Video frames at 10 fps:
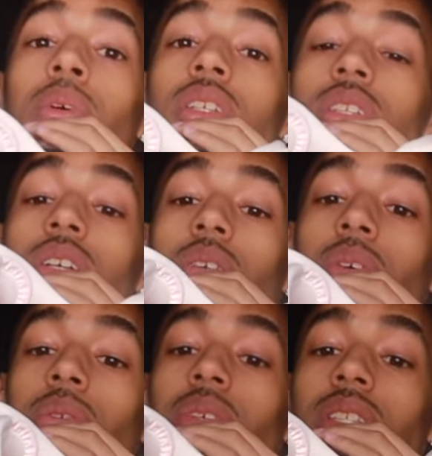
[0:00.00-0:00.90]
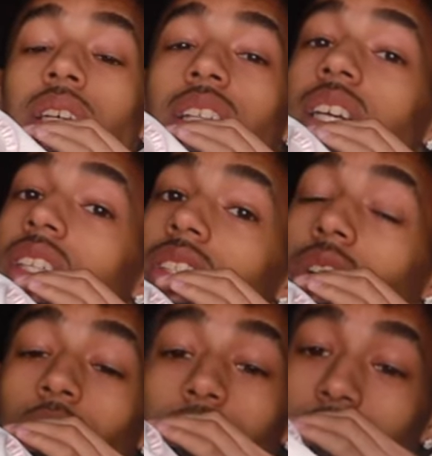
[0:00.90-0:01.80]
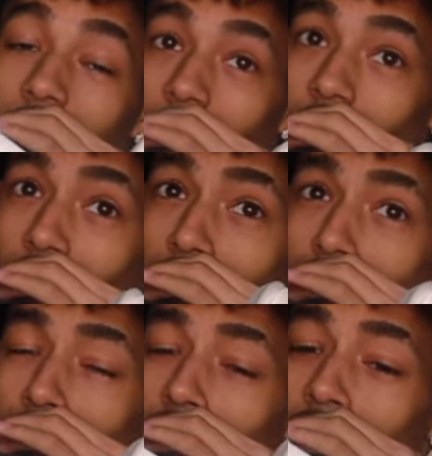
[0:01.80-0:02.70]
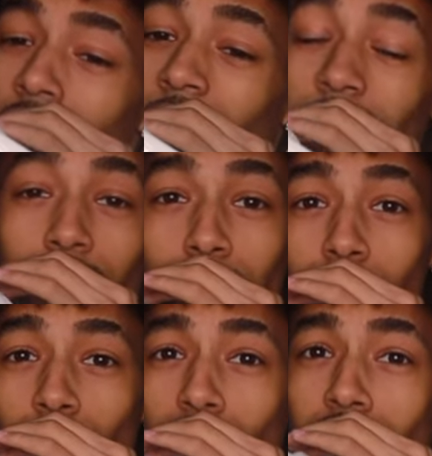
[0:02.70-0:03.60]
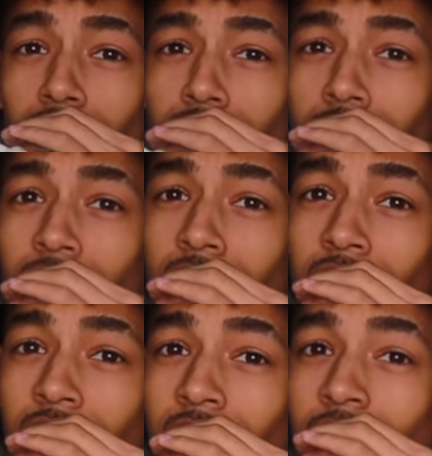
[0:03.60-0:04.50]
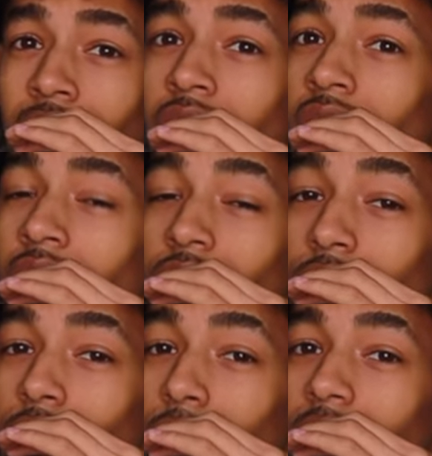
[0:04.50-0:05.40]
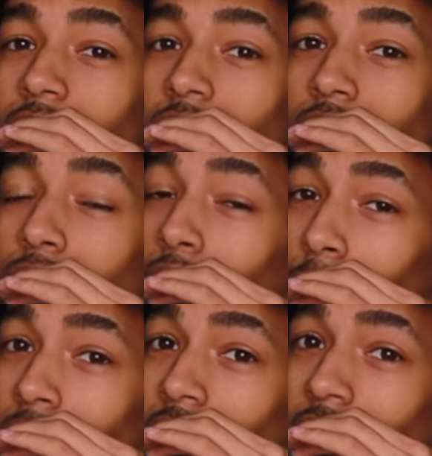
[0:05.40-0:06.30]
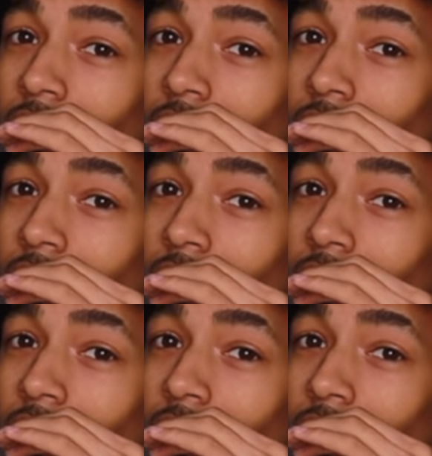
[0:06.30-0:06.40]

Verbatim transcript: of this colorway was. I think it's called the Sail. If I'm not wrong, do your research for me in the